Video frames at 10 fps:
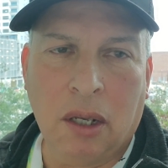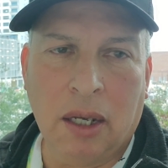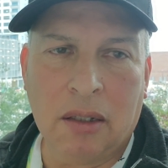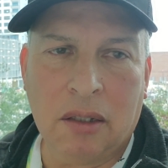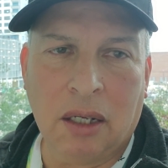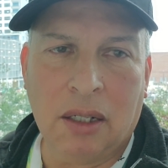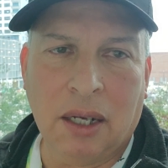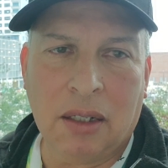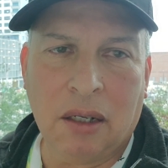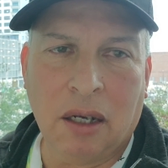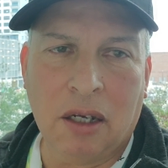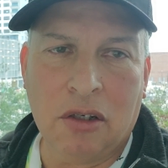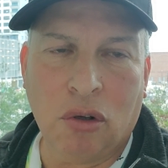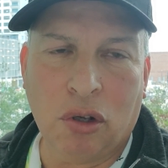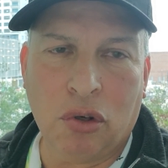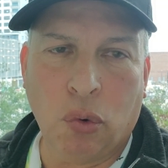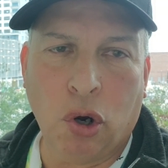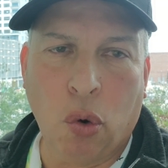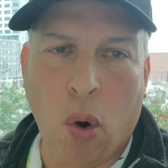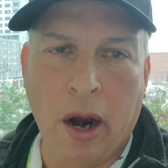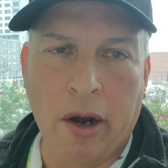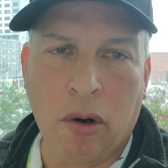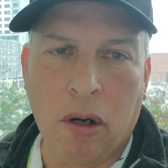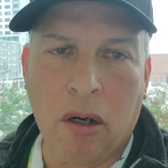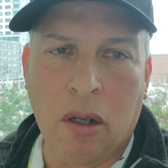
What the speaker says: has said that he's looking to acquire